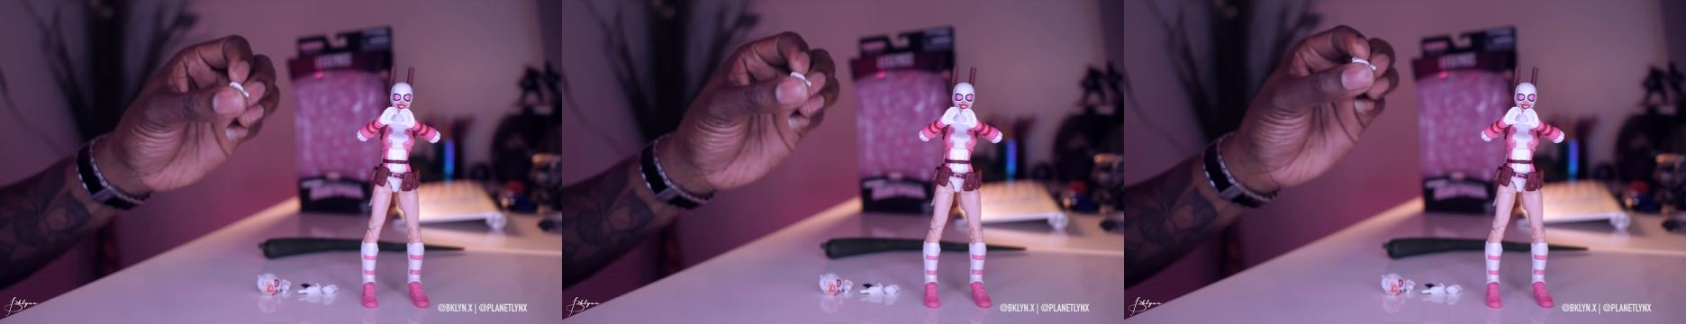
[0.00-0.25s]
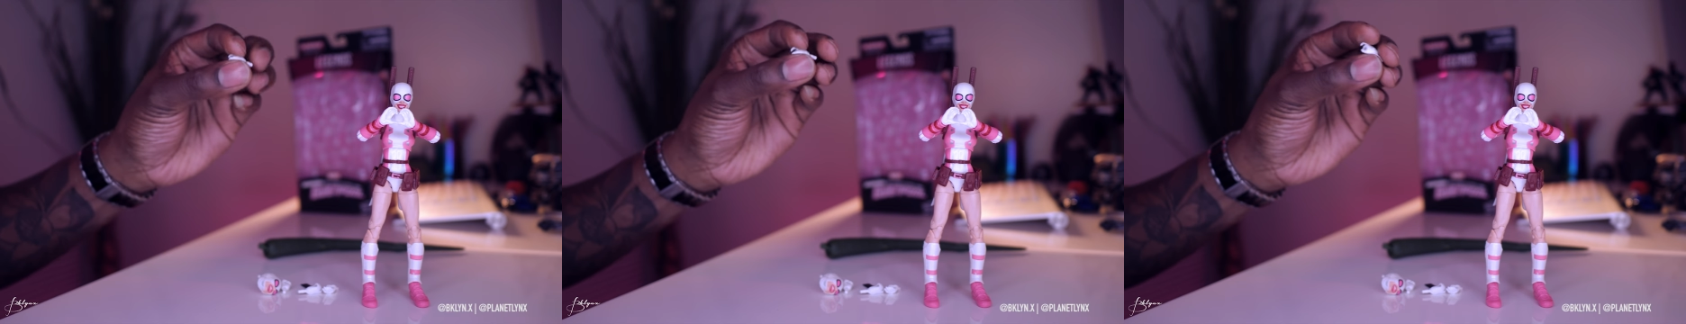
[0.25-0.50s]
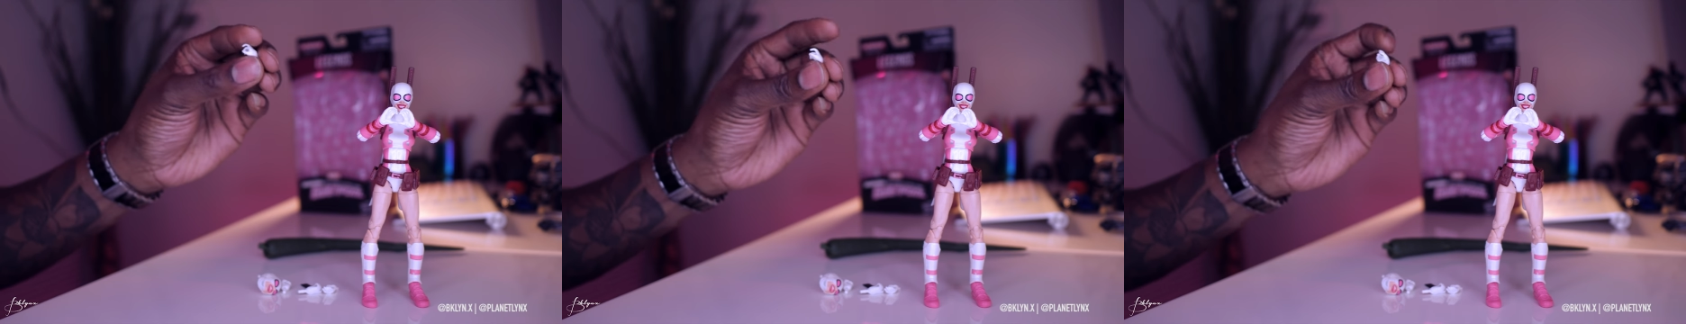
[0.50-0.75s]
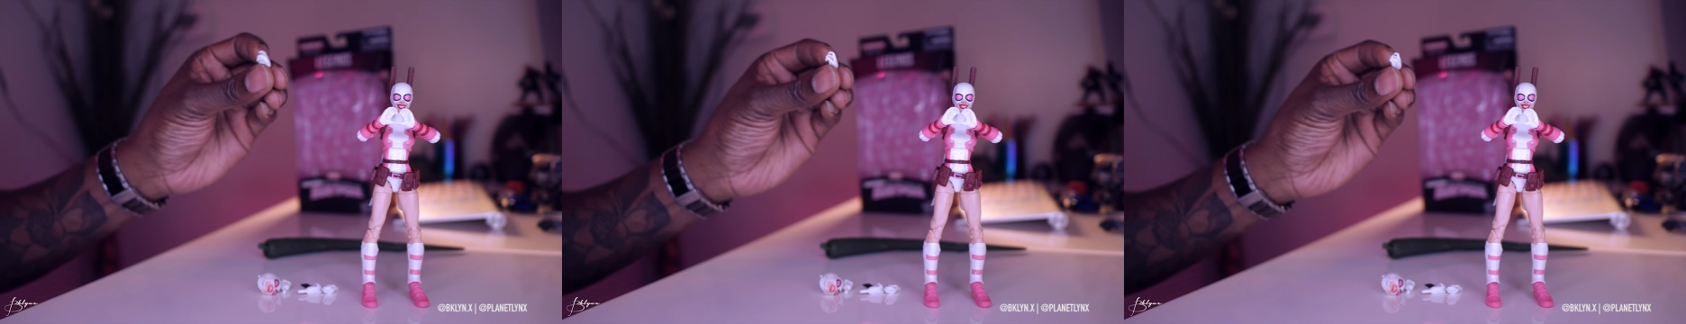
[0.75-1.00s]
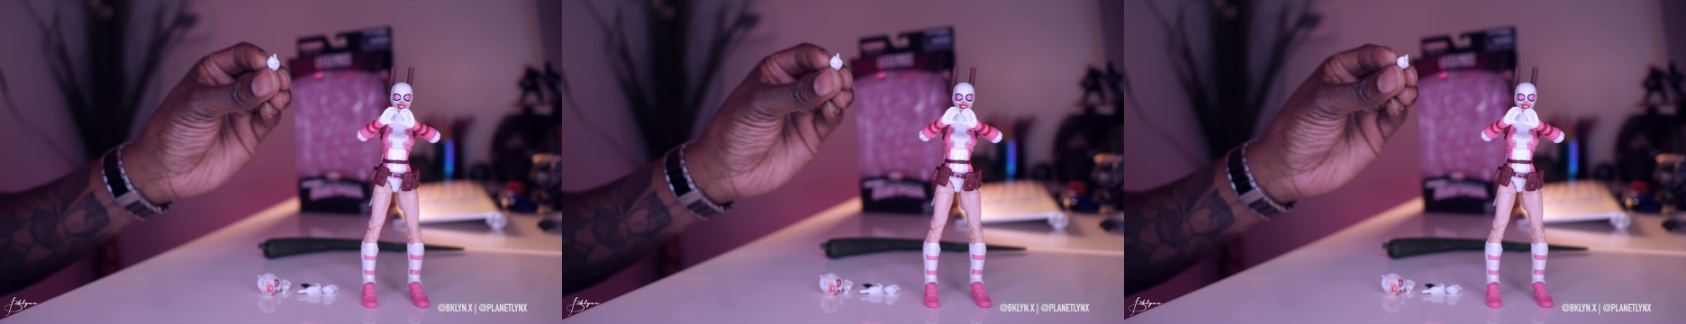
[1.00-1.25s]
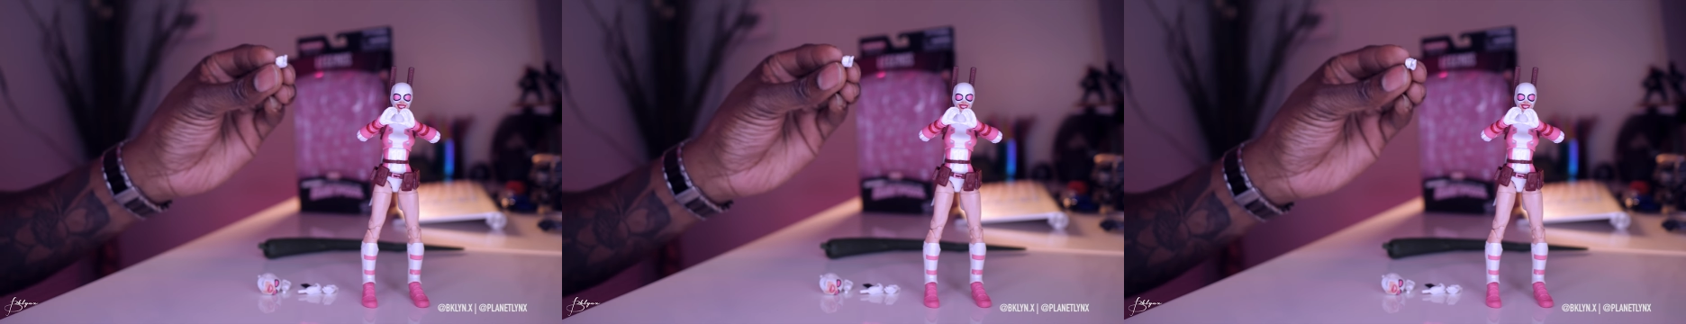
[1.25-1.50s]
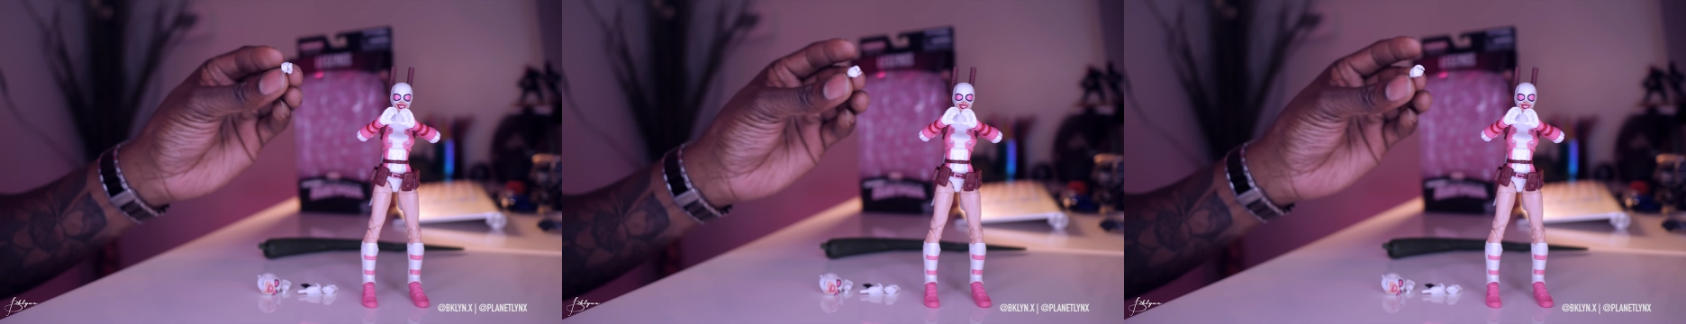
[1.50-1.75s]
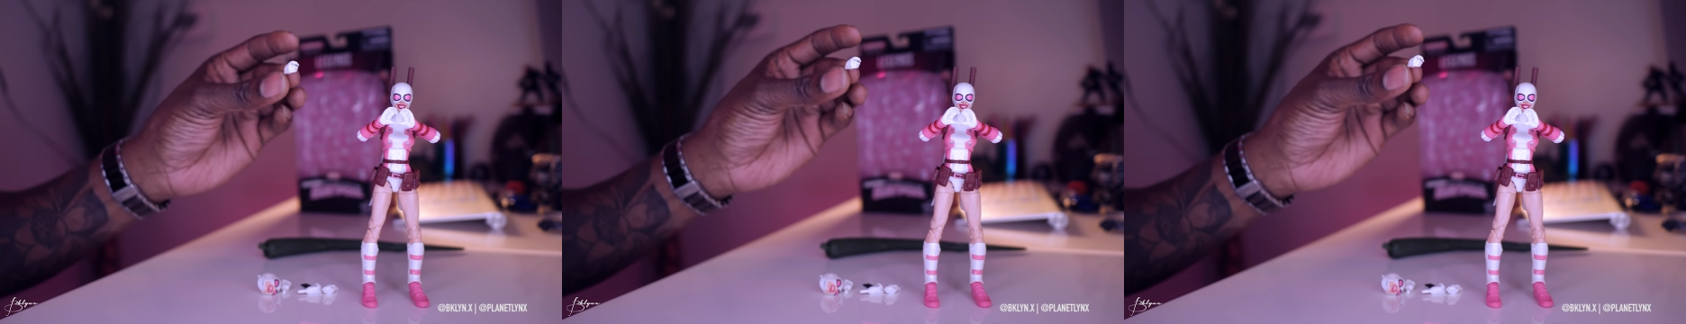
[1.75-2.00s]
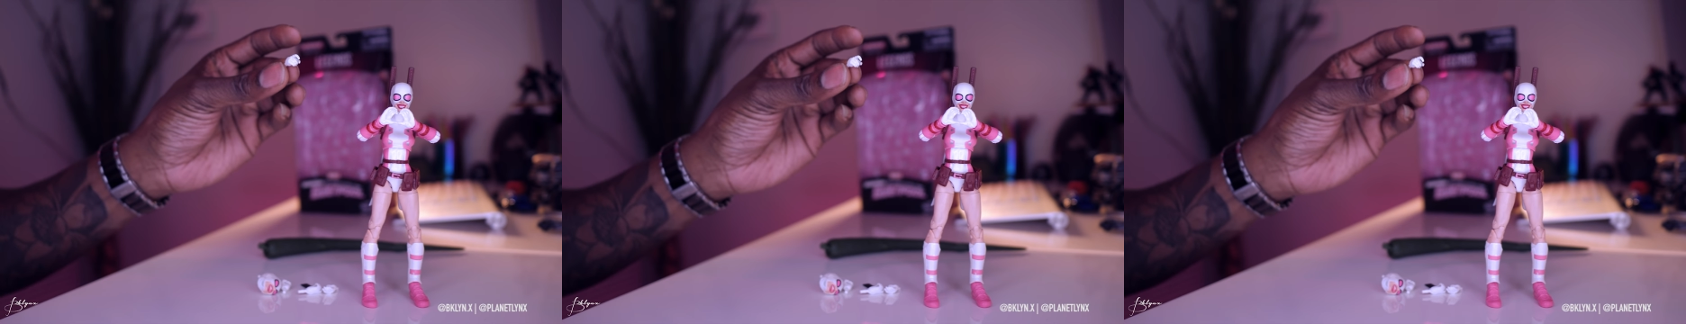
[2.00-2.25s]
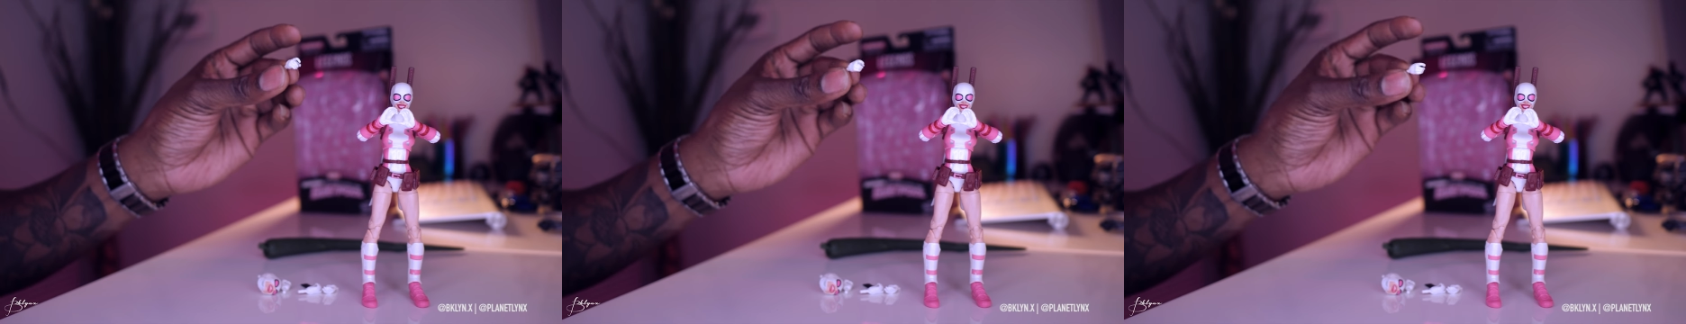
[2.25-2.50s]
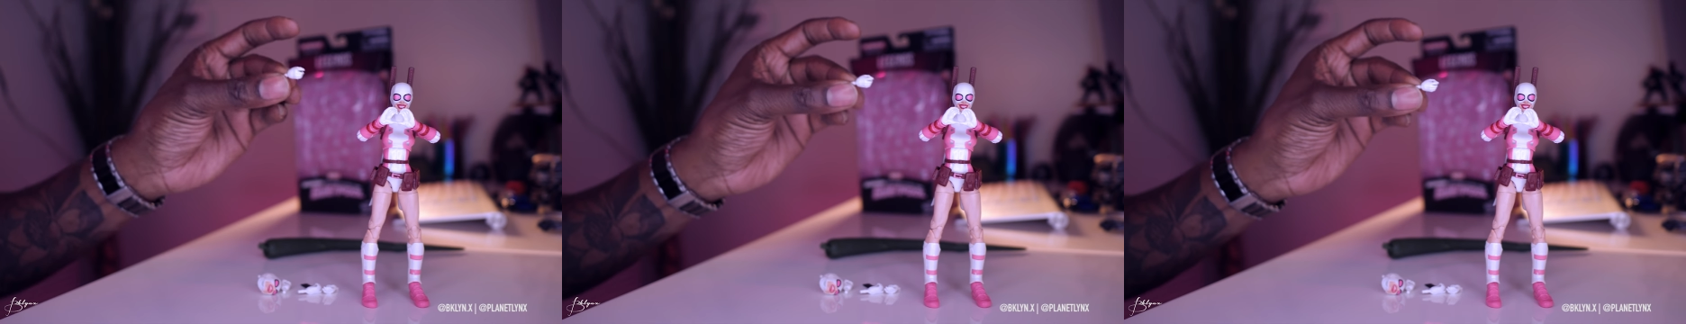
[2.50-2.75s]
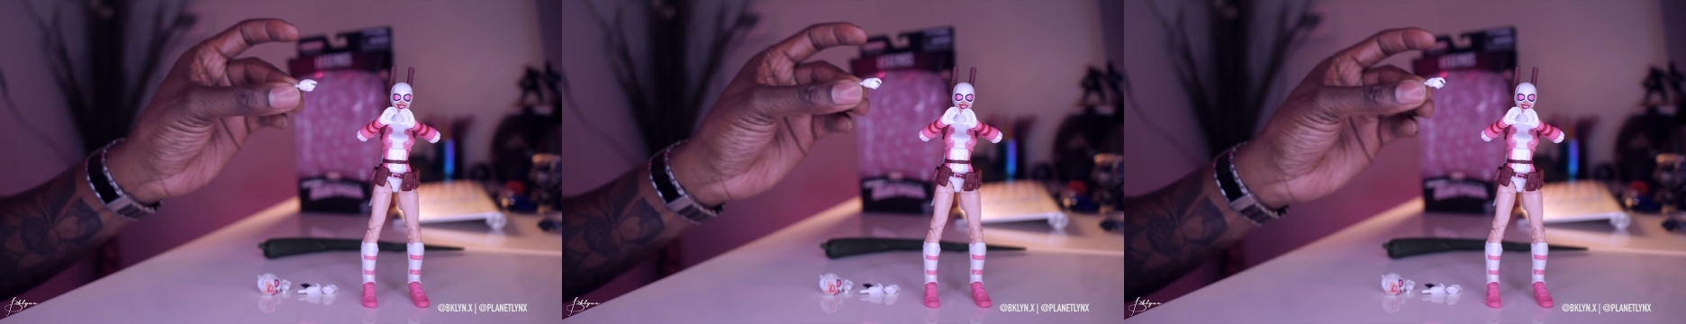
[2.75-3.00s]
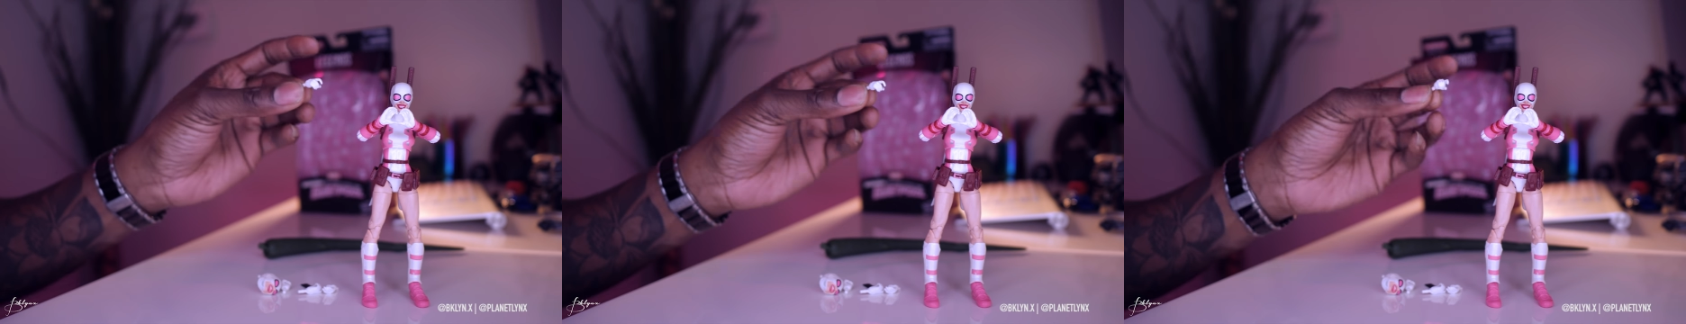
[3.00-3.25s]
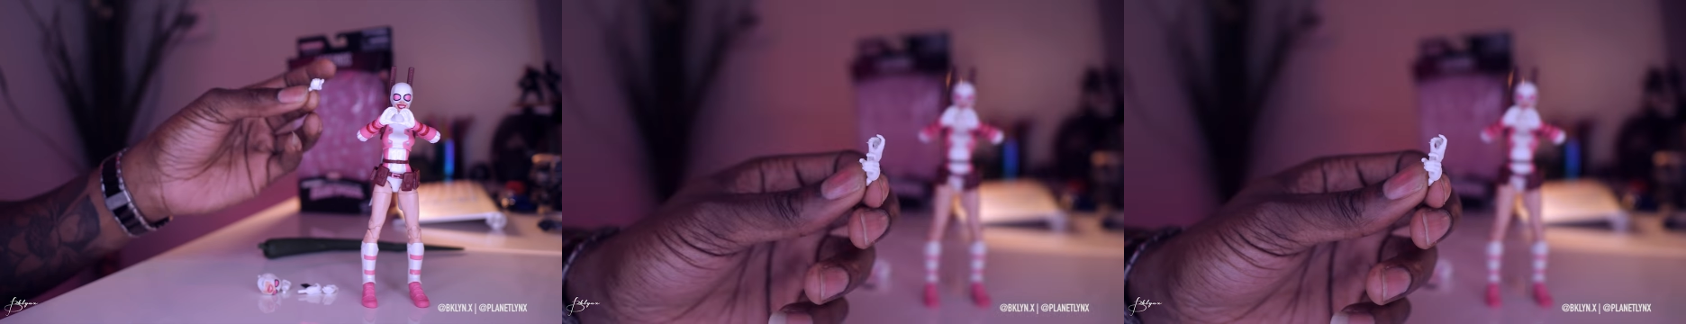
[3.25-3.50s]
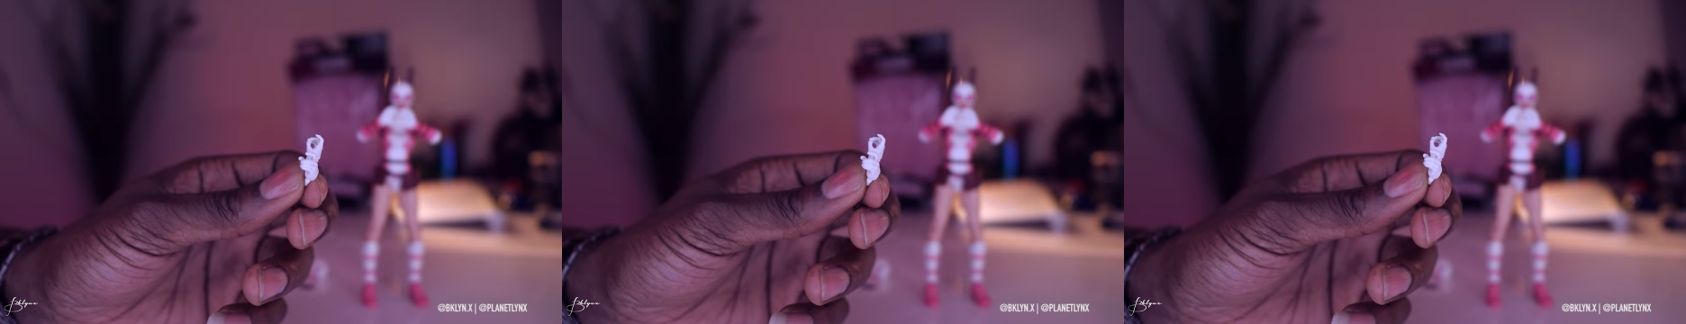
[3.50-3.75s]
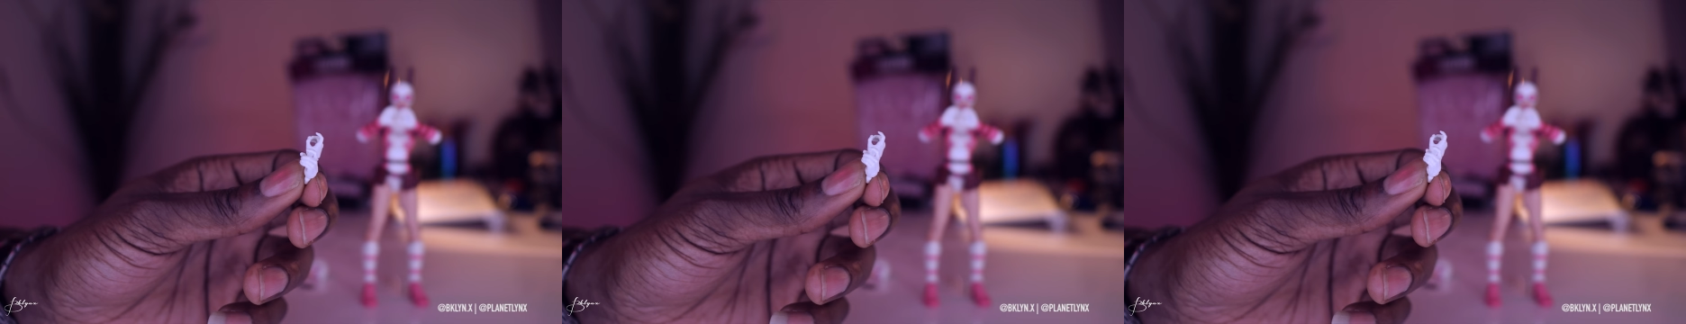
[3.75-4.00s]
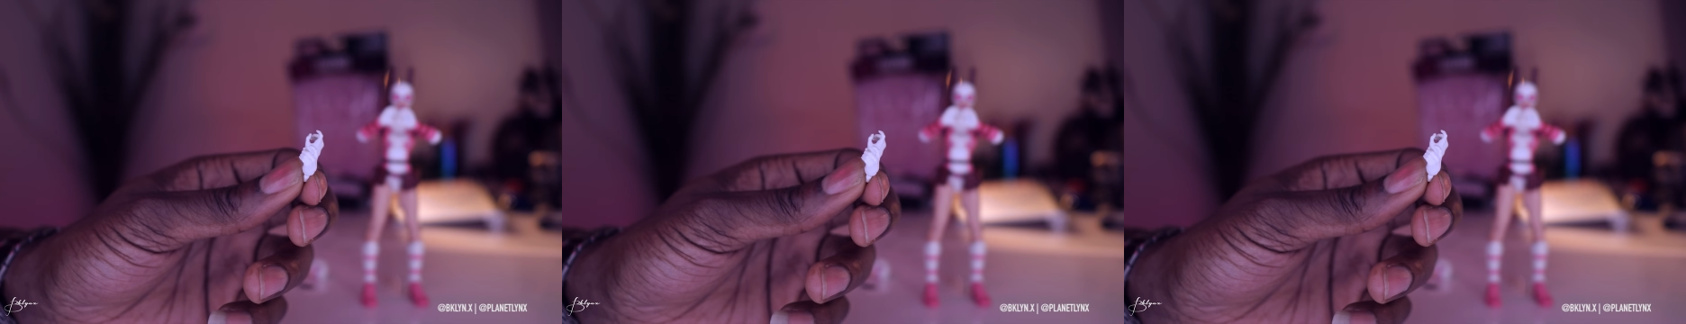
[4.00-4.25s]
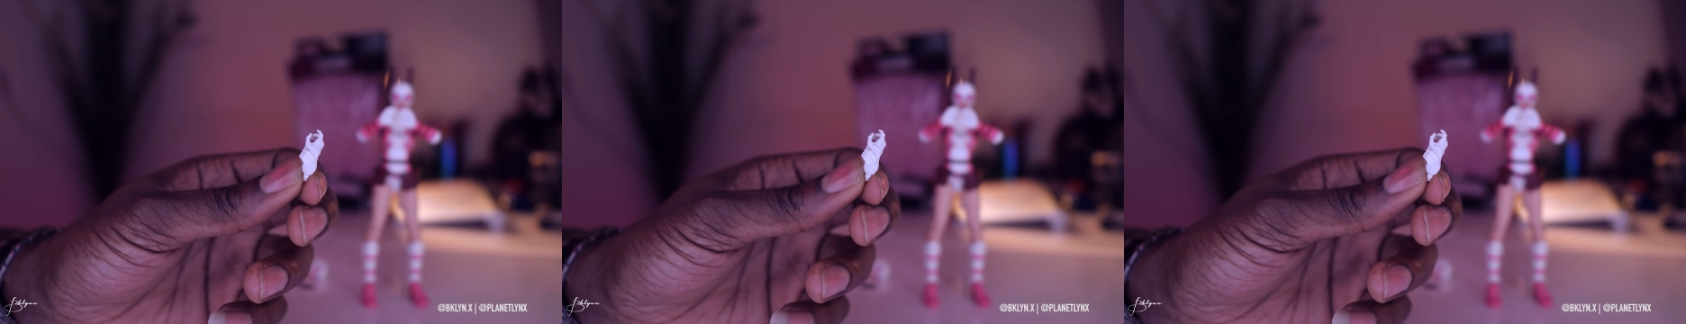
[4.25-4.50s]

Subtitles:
Nobody's mouth can be seen.